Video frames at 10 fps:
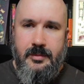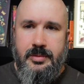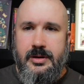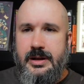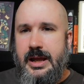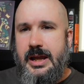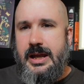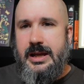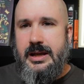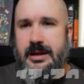I'll put
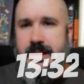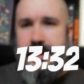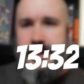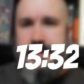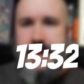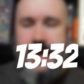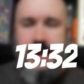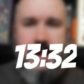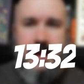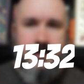a
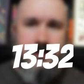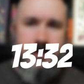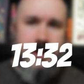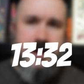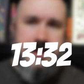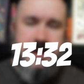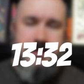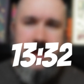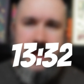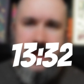tag up for where to
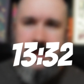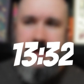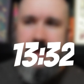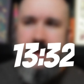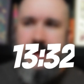skip ahead,